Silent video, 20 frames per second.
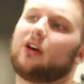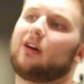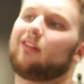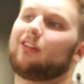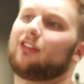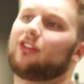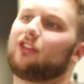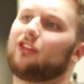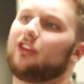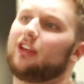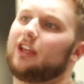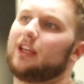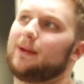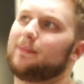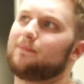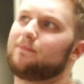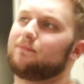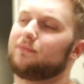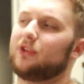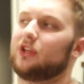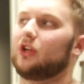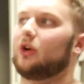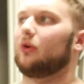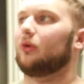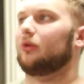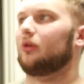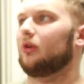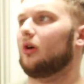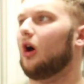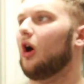Obviously, you
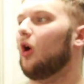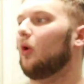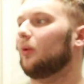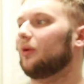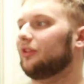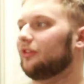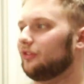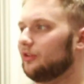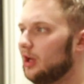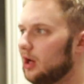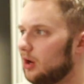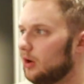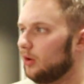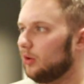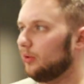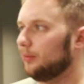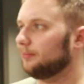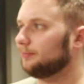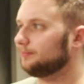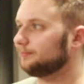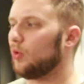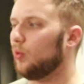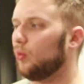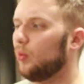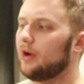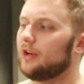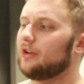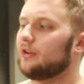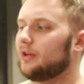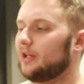don't always know
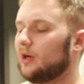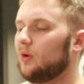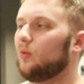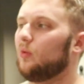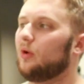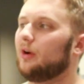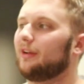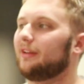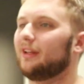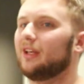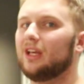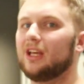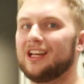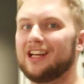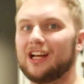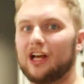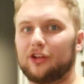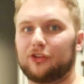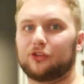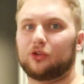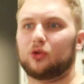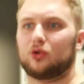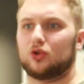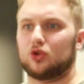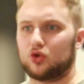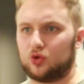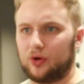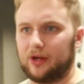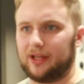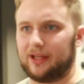when you're going to want a
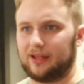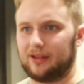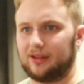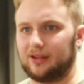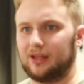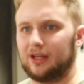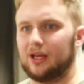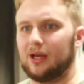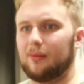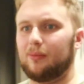certain drink,